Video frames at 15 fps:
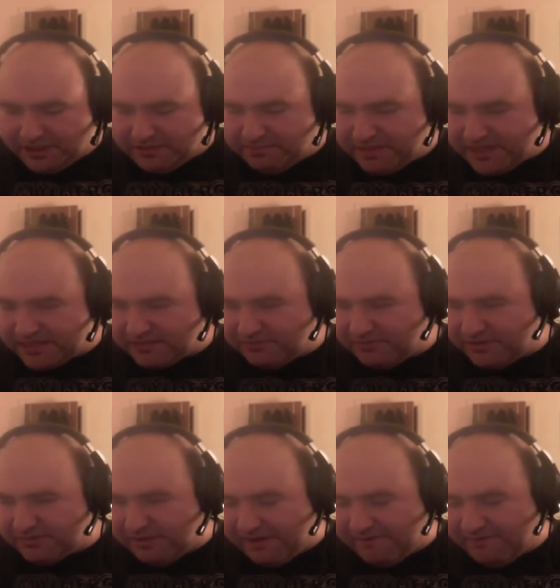Like, the best
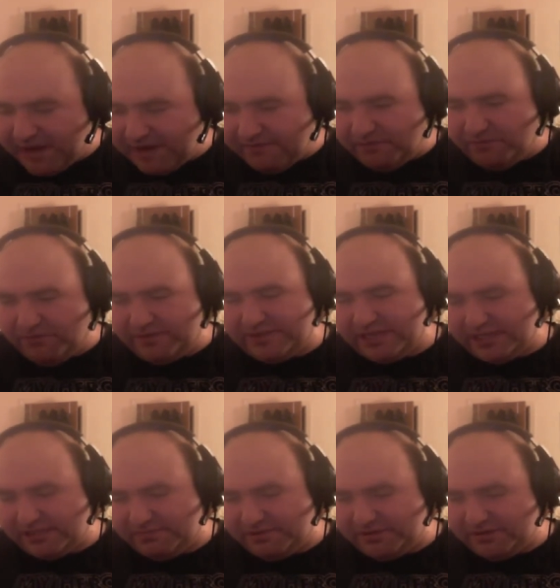ones, my favorite
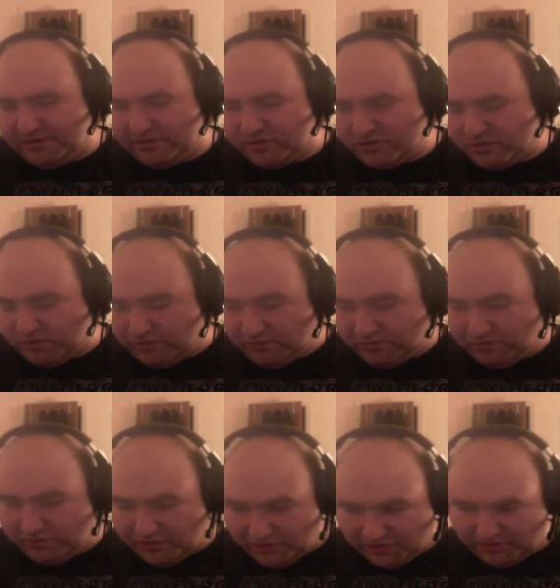ones has to be the
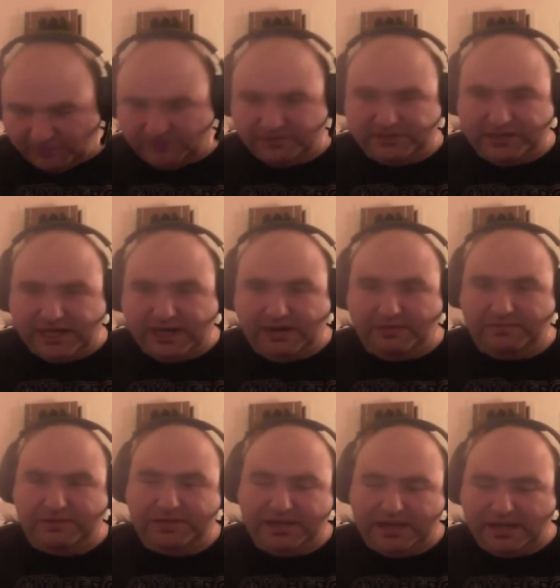controllers
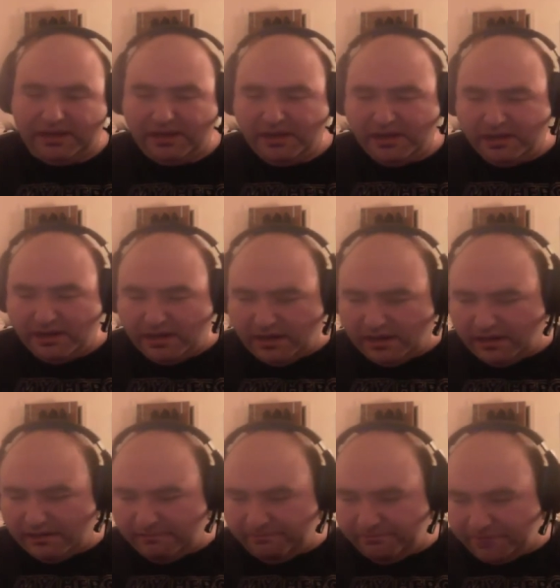now with that.
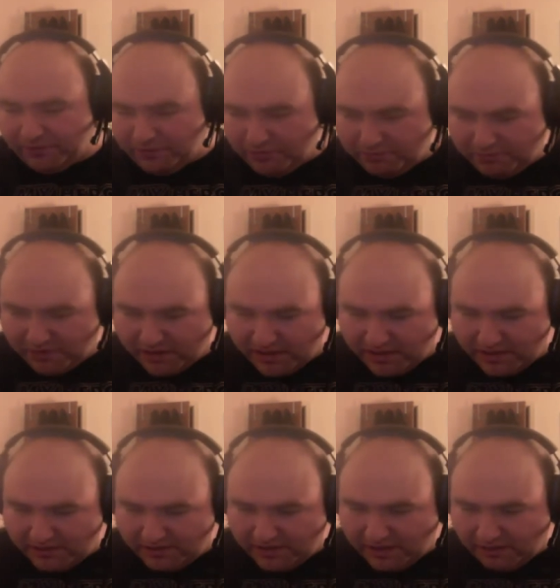The
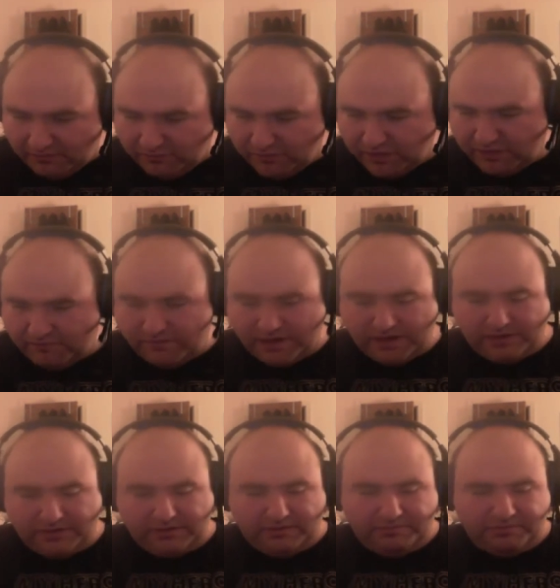Lupin, that really
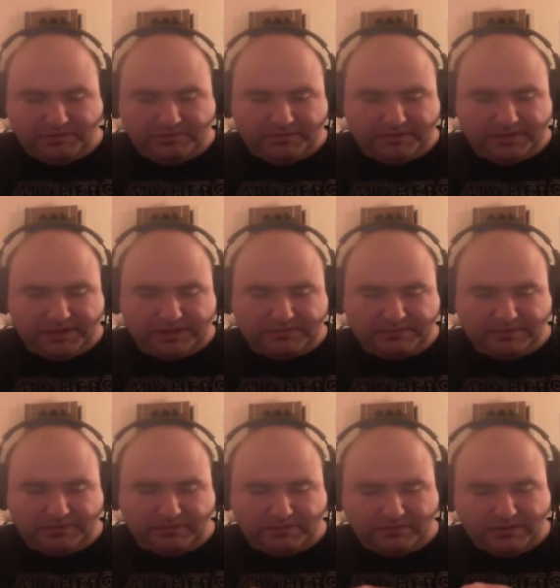rare little promo thing
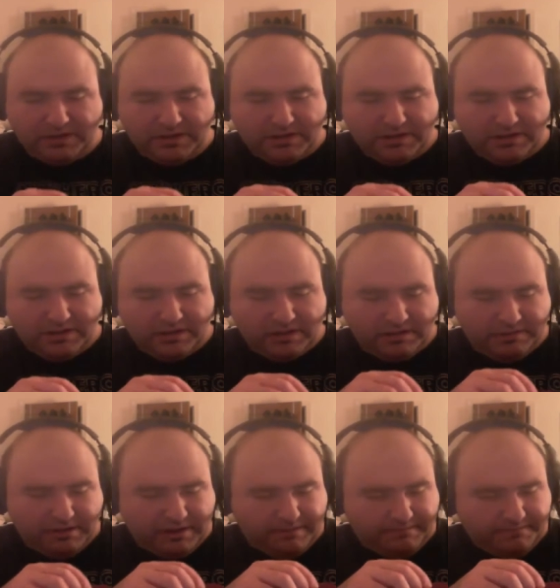is pretty cool.
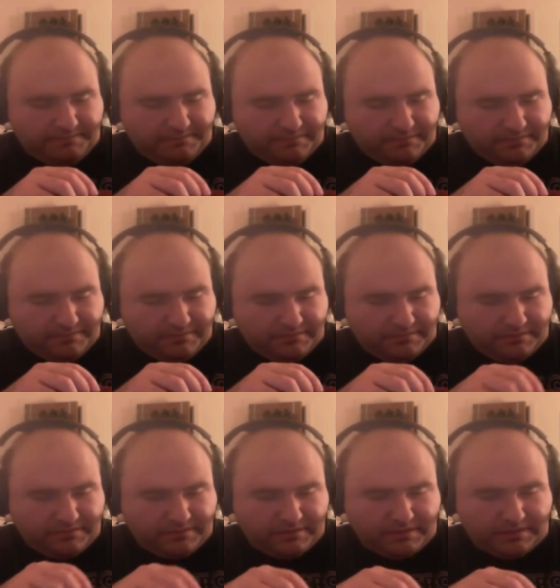Alright.
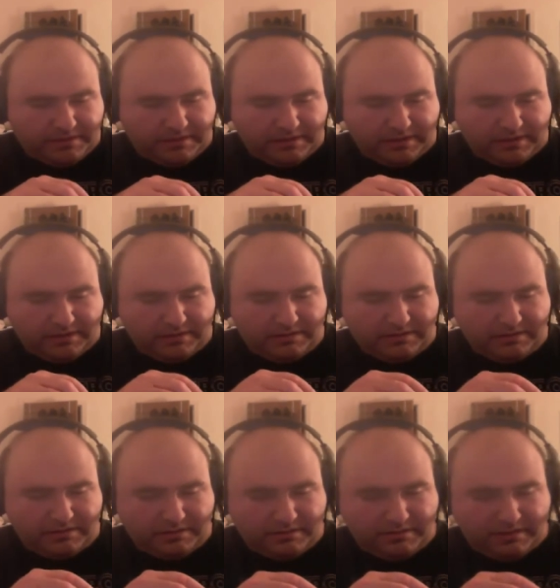What the
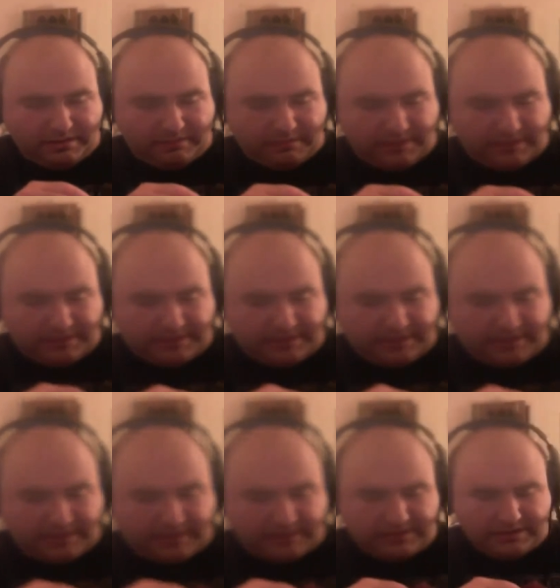hell? Alright, well, let's
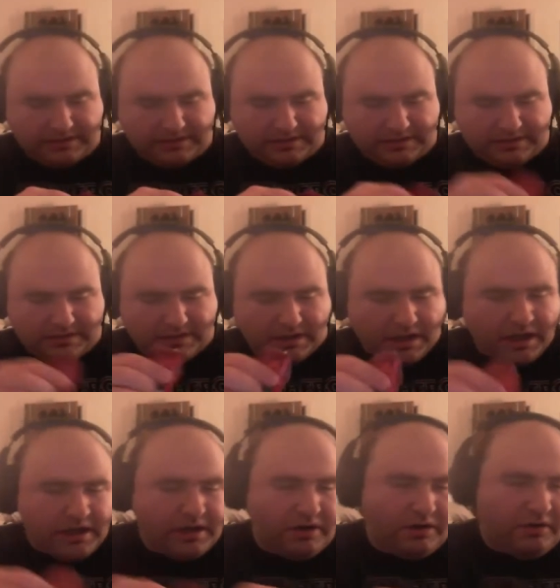see this.
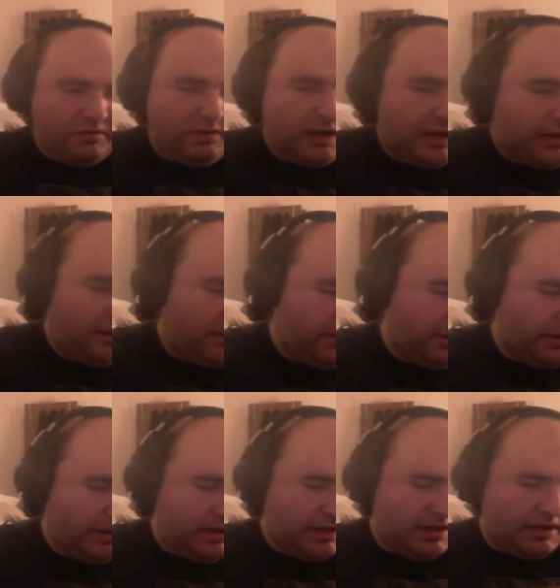Oh,
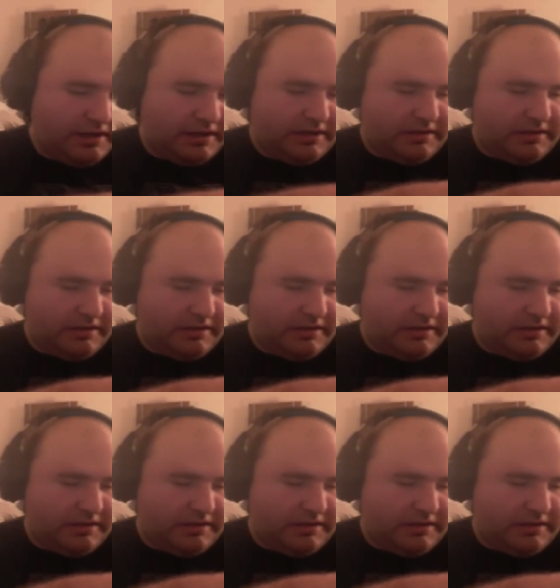well.